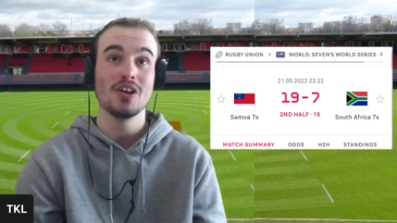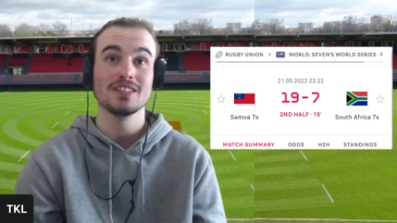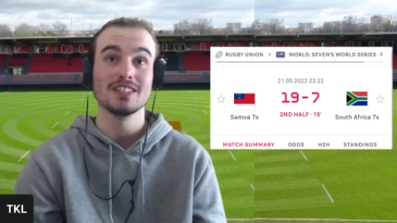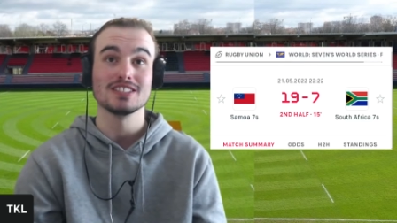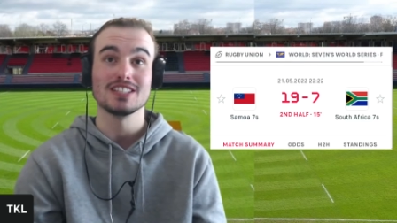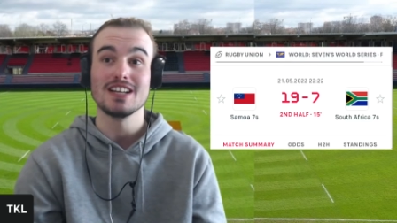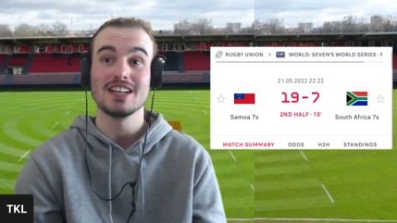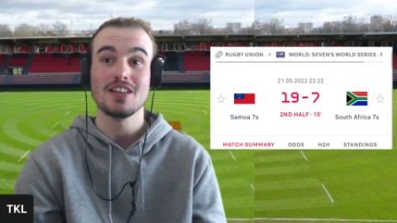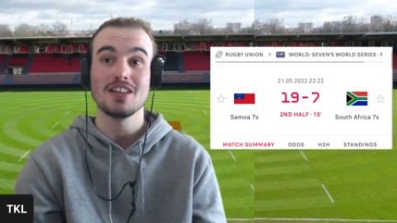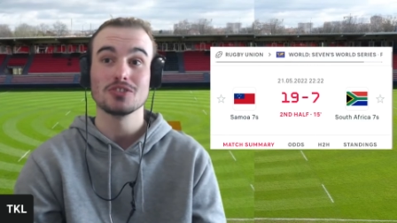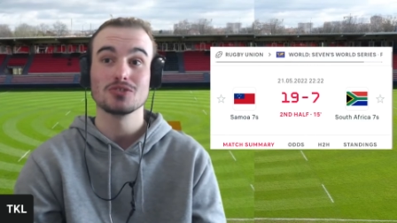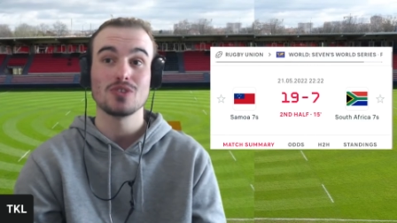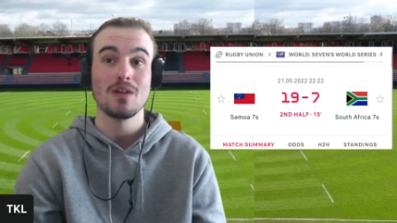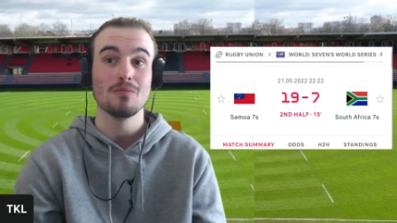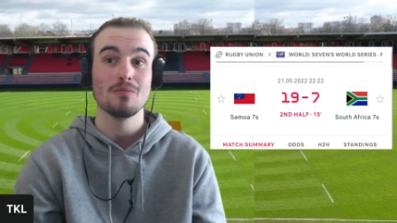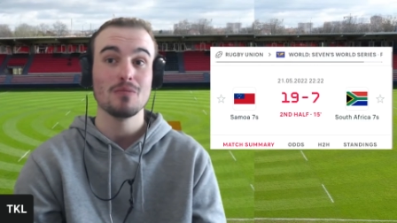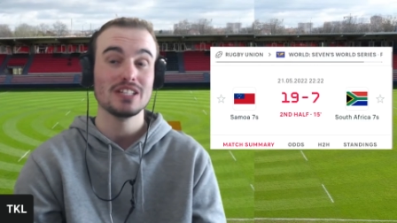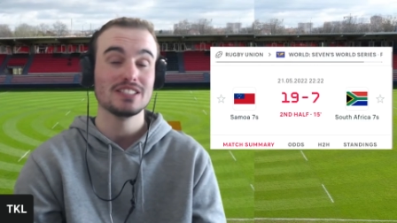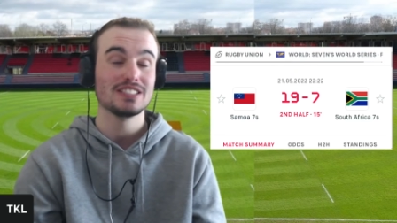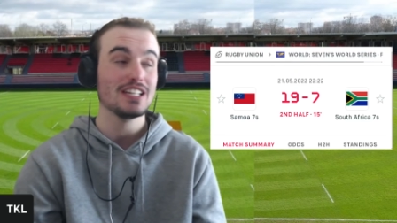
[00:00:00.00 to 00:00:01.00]
this. Another
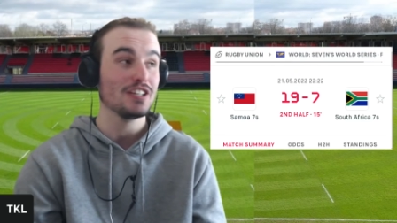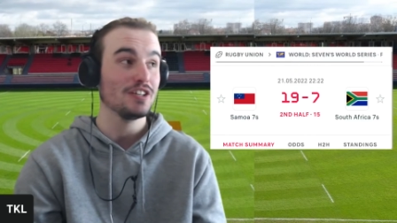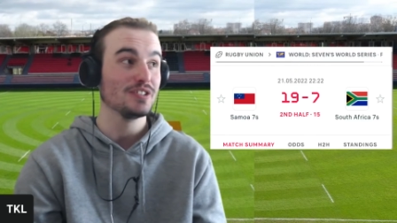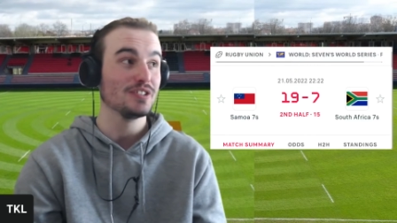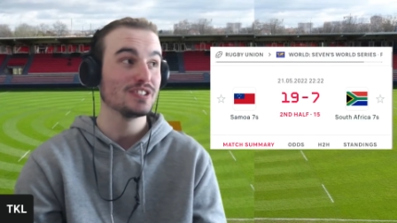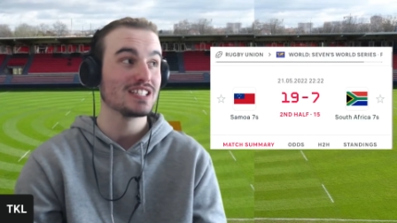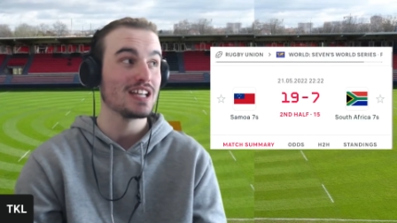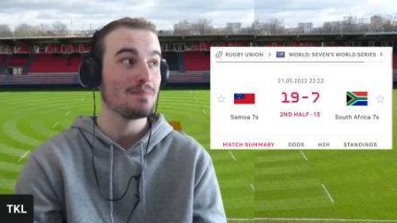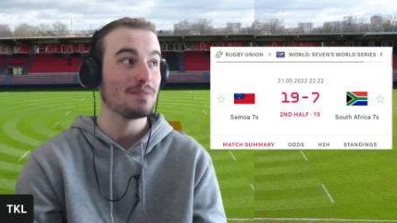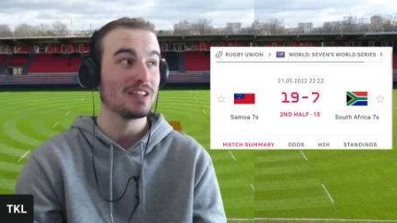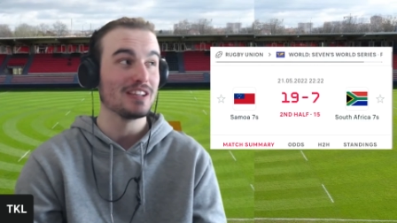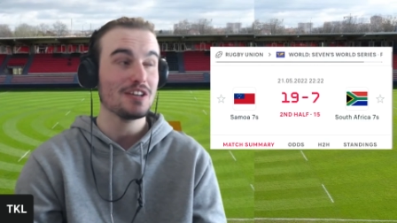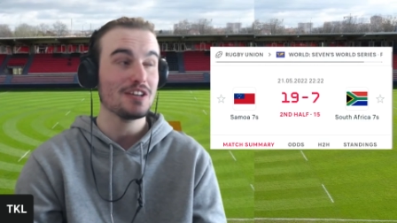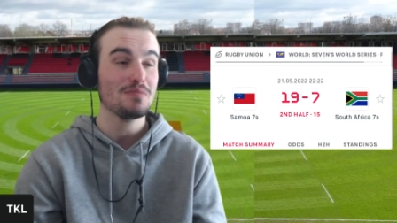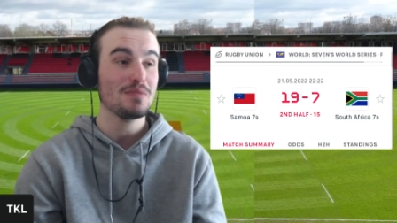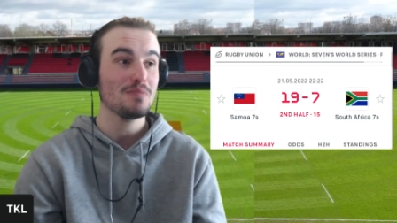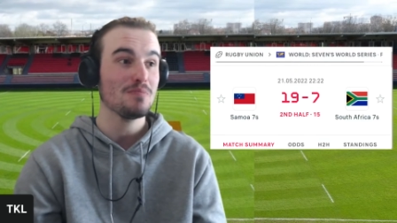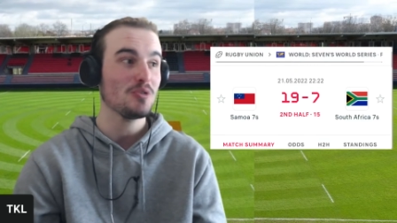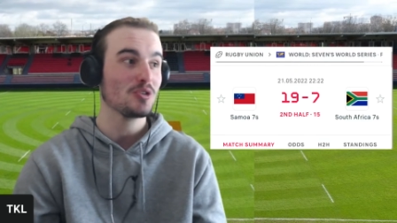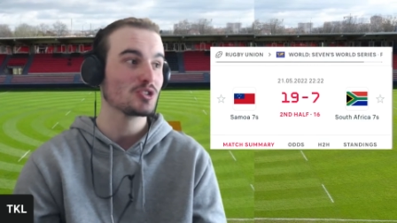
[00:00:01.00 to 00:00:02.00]
scrum reset uses up a little
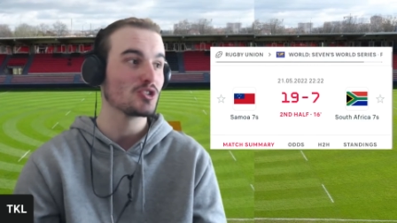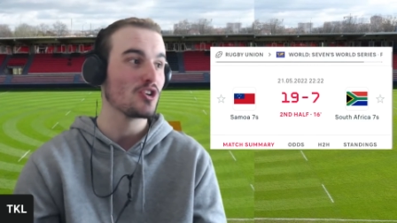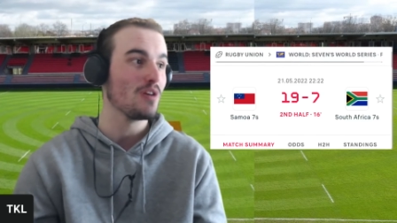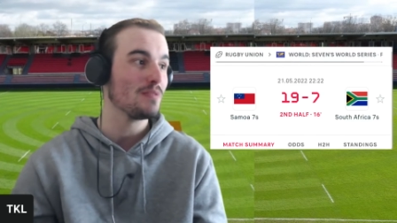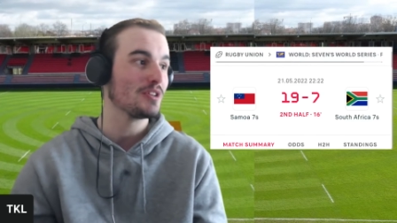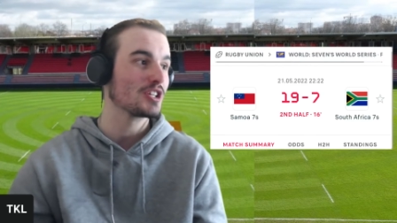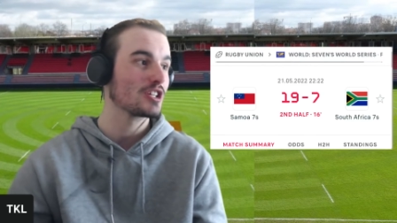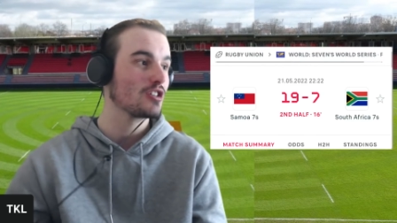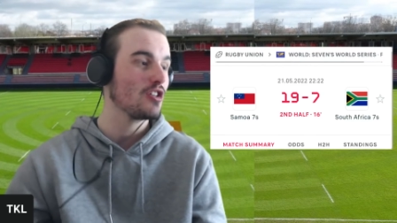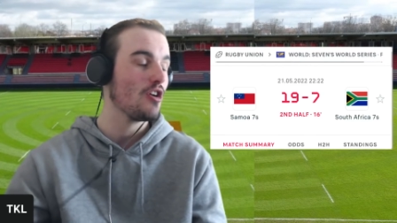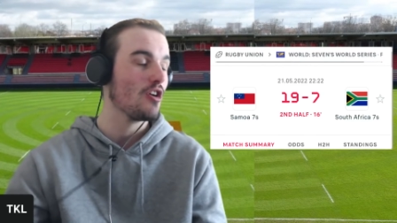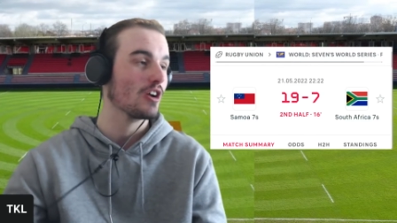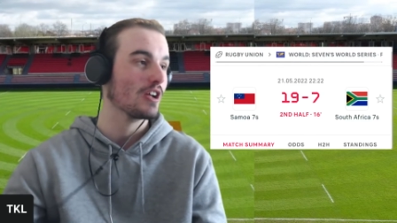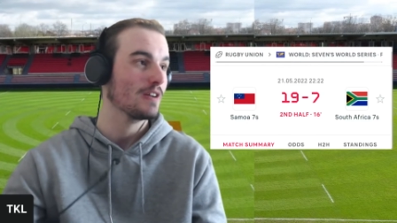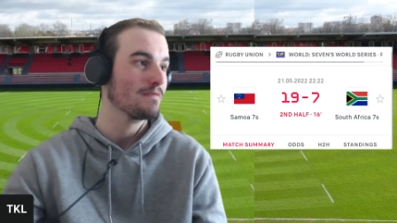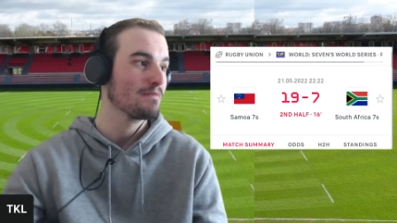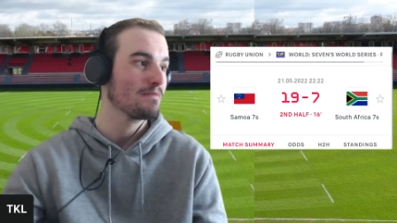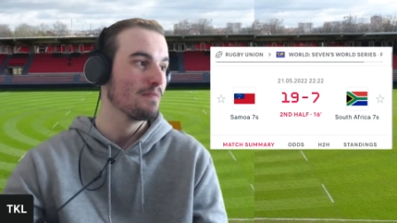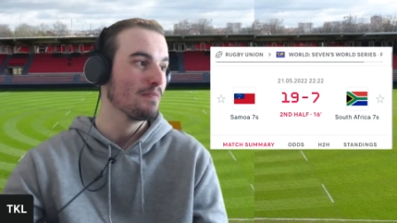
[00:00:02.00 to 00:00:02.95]
bit more time on the clock,